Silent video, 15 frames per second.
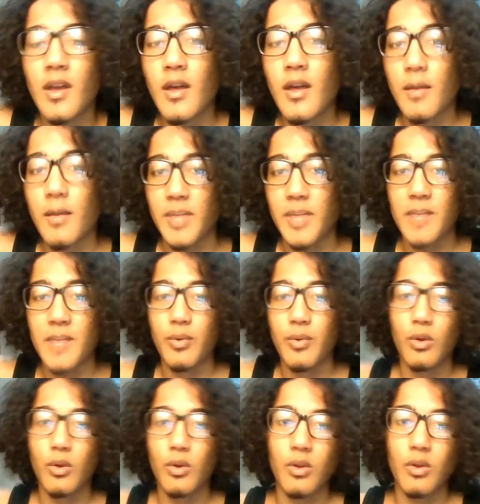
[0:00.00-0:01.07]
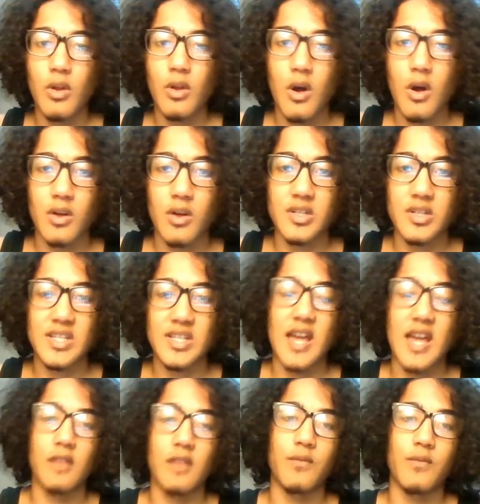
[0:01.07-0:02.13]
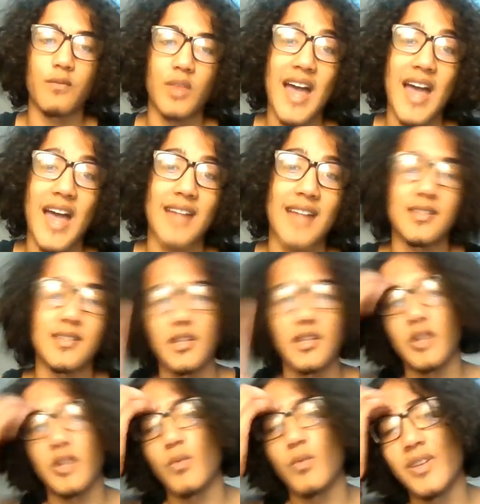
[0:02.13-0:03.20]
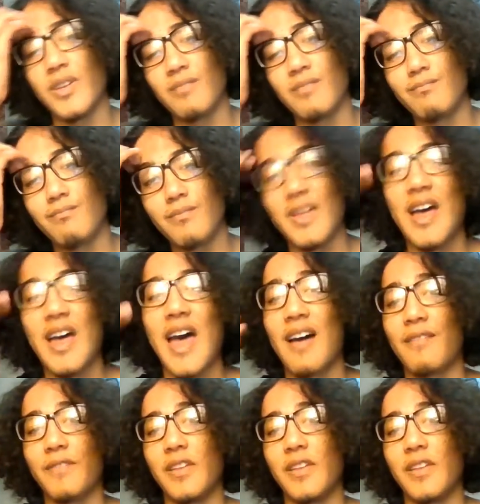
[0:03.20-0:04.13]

people are just kind of relaxing. We have